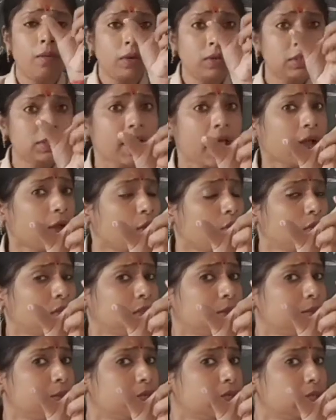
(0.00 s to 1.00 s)

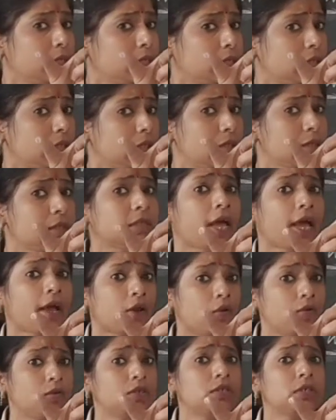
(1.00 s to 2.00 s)
psychology is
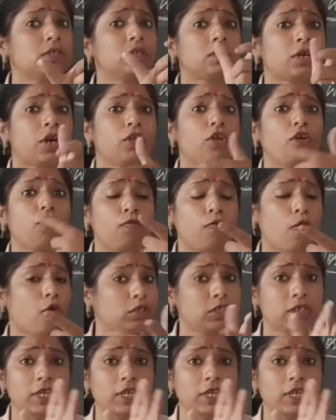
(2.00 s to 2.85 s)
study of what?